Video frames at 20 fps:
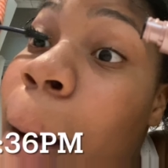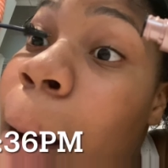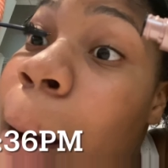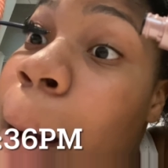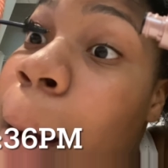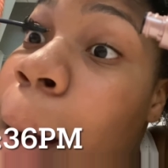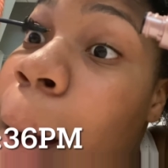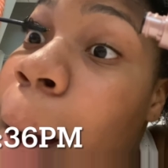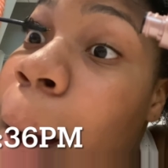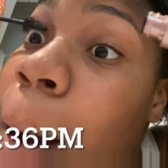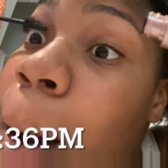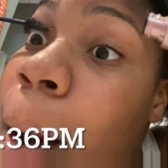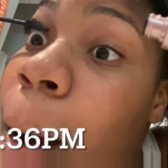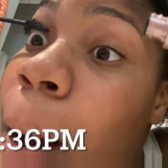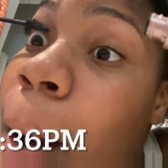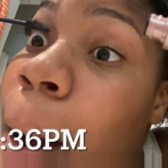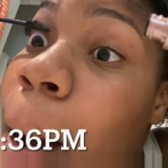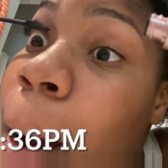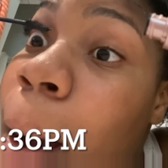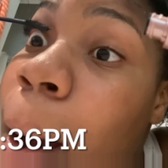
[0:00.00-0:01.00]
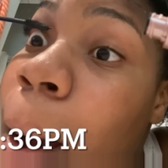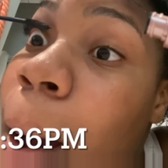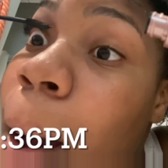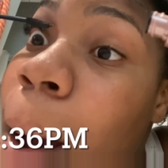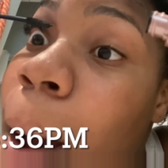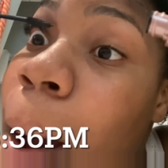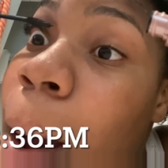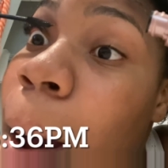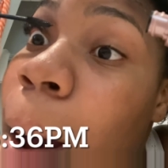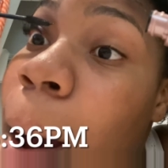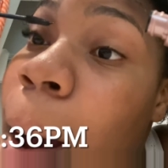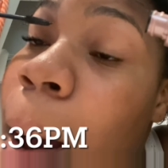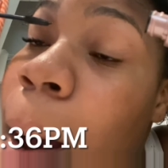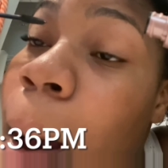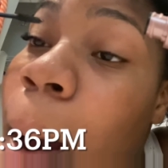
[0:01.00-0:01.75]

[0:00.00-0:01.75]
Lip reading: (silence)